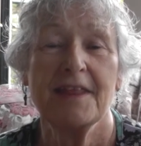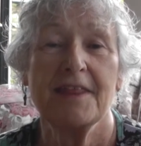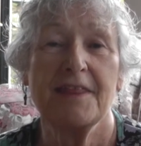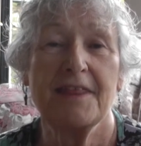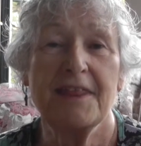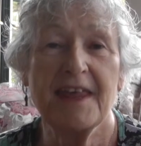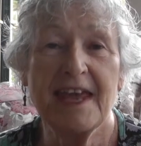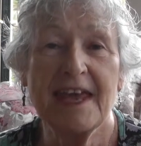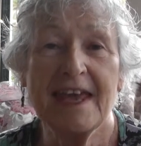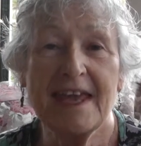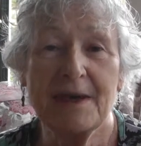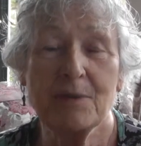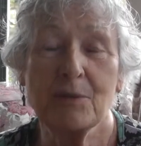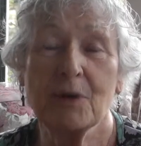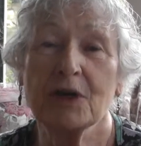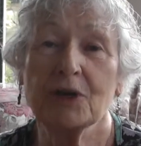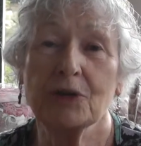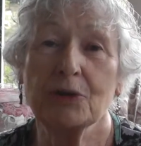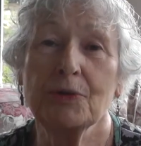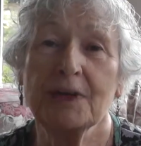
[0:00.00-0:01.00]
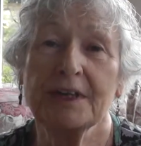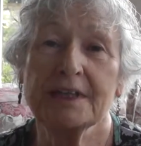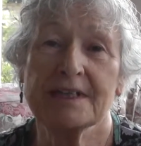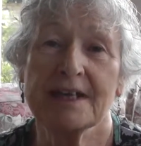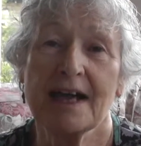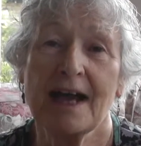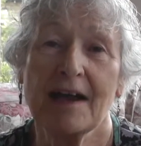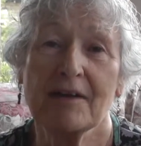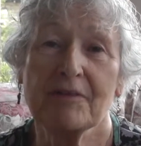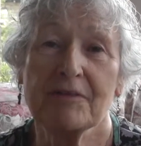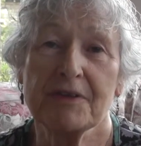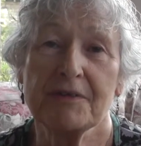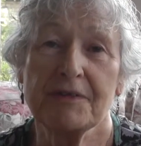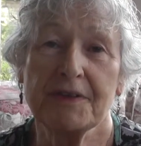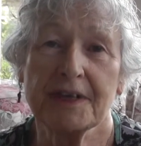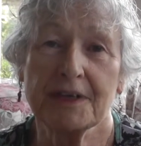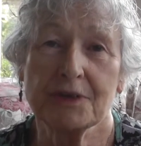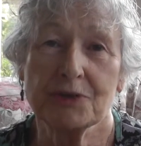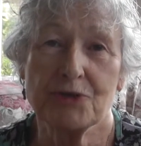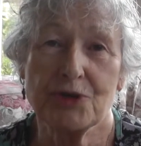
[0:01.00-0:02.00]
they were going to have the
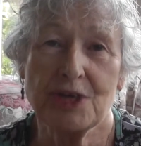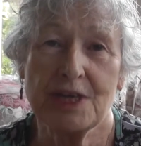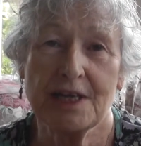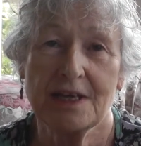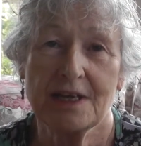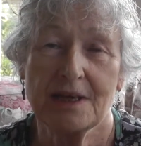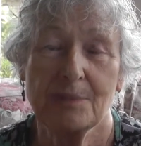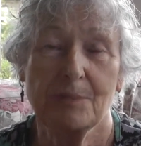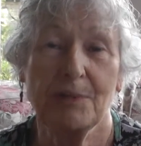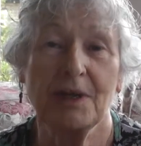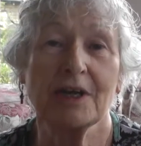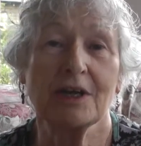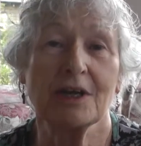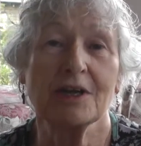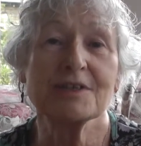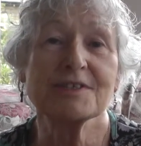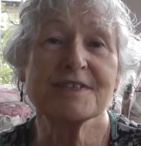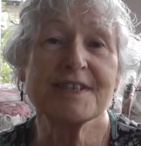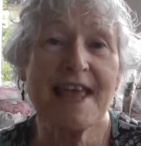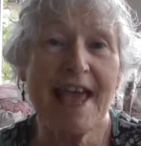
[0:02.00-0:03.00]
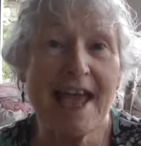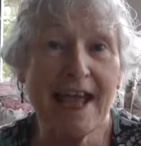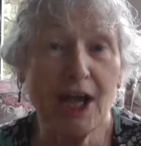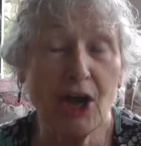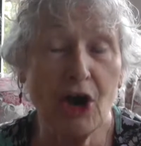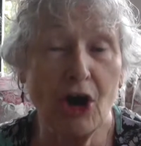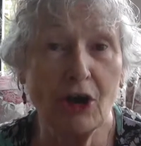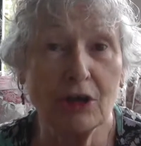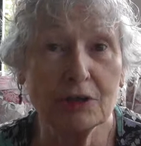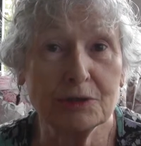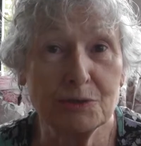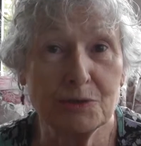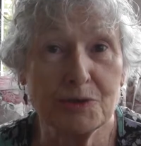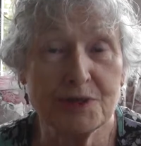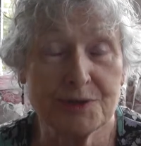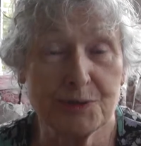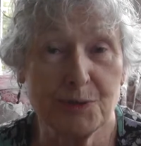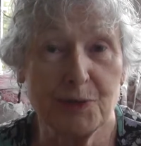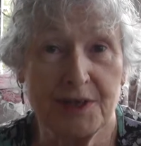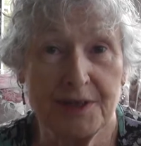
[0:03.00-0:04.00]
victory because their God
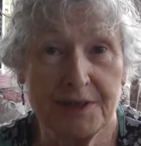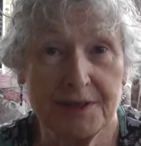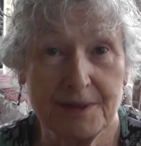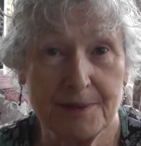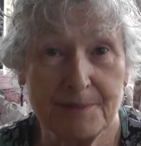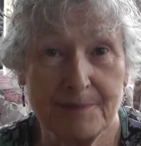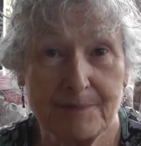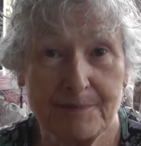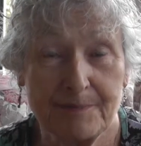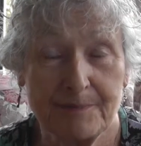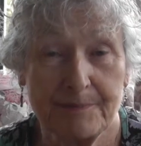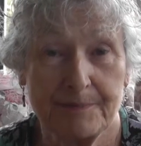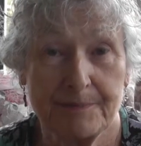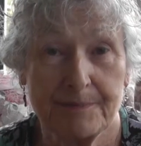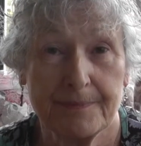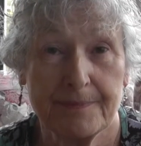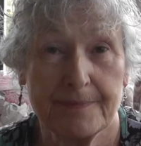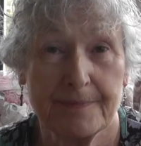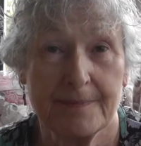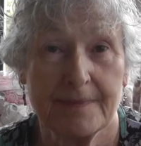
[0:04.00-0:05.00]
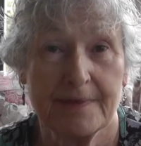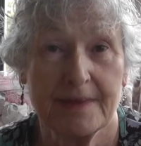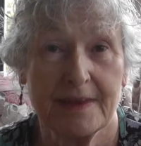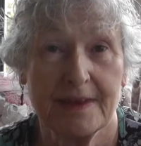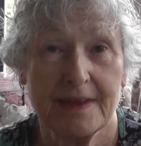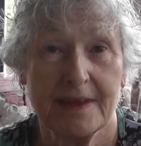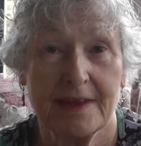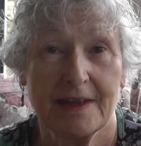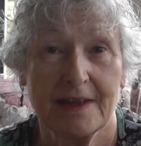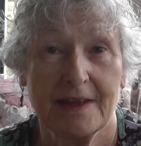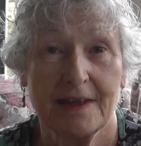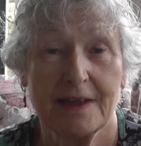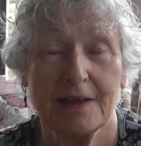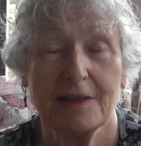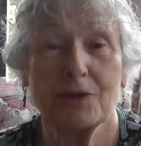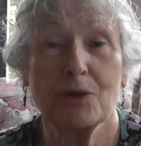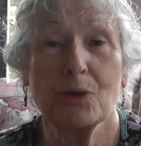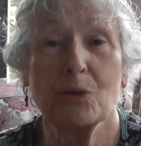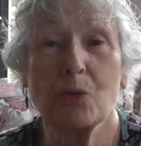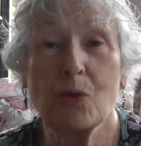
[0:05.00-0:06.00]
was with them.
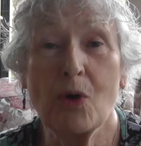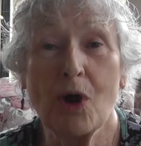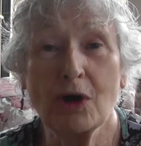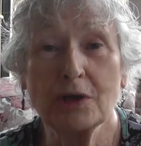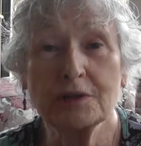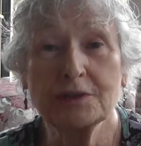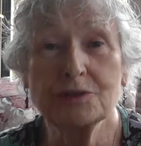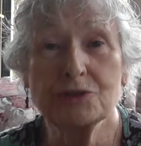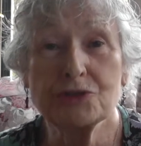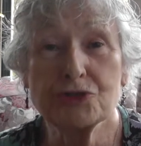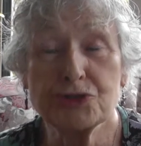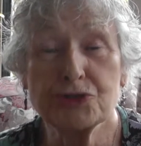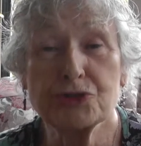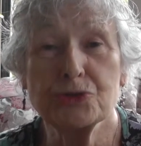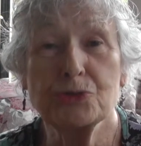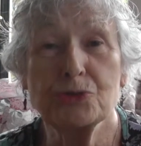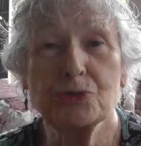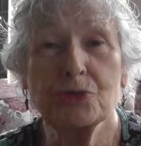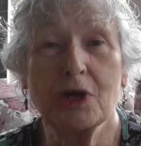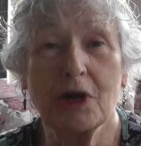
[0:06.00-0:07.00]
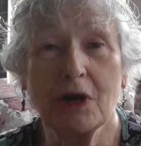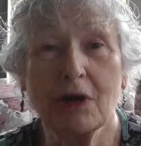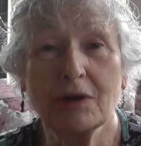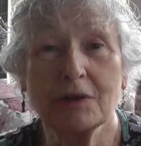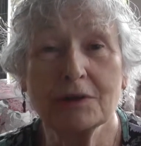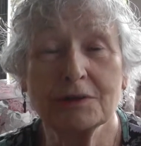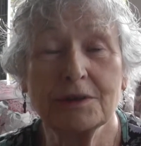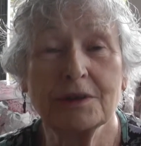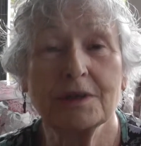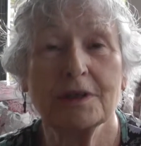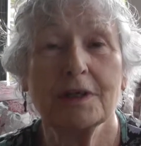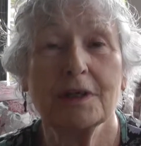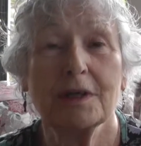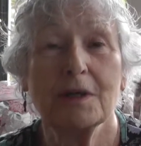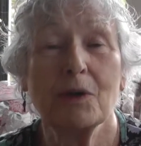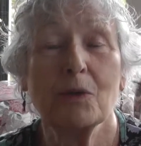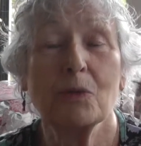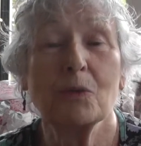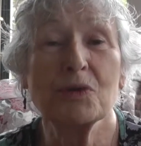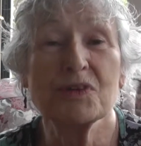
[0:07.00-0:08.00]
The one true God
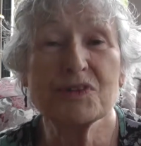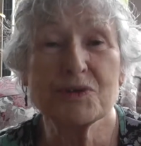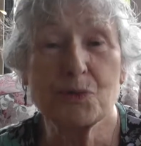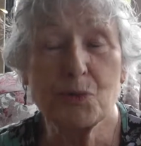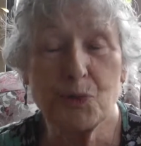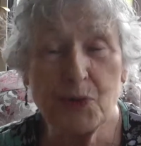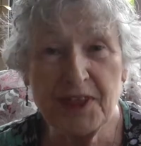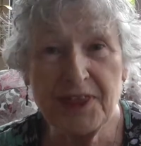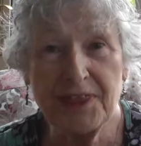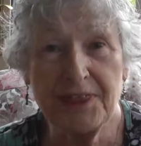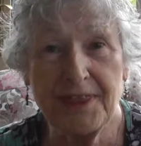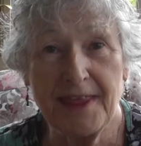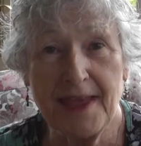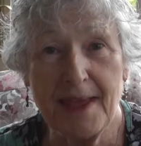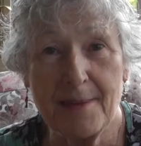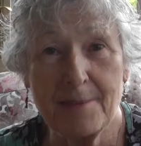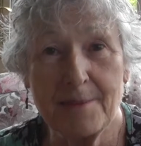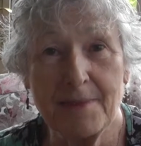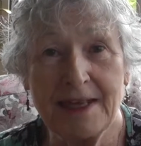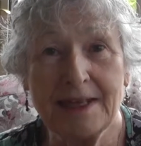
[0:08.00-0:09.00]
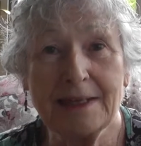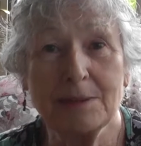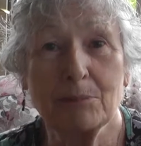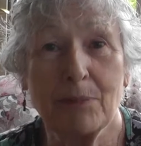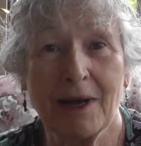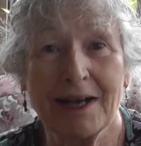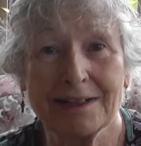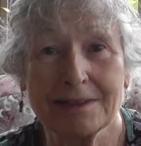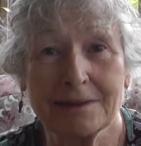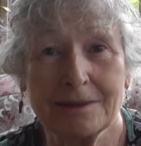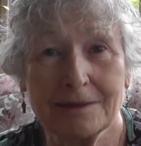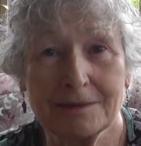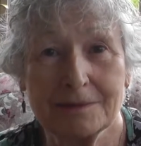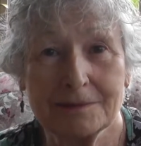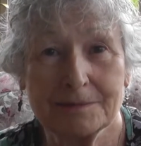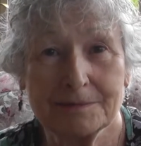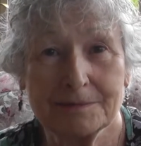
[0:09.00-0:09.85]
was with them in battle.